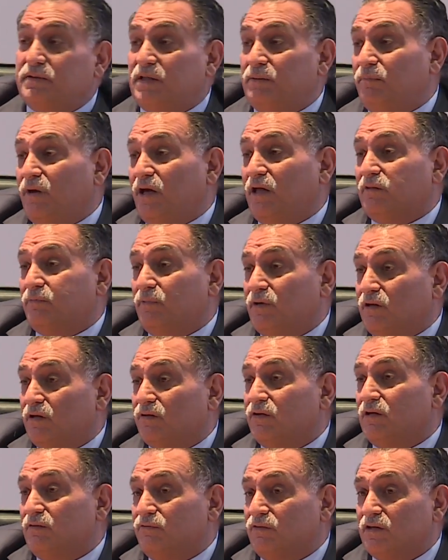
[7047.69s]
This is
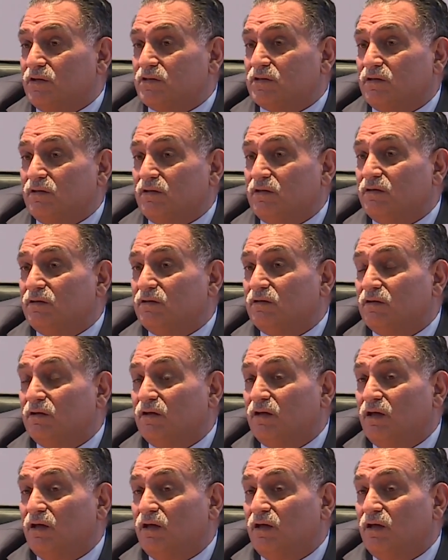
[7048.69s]
the division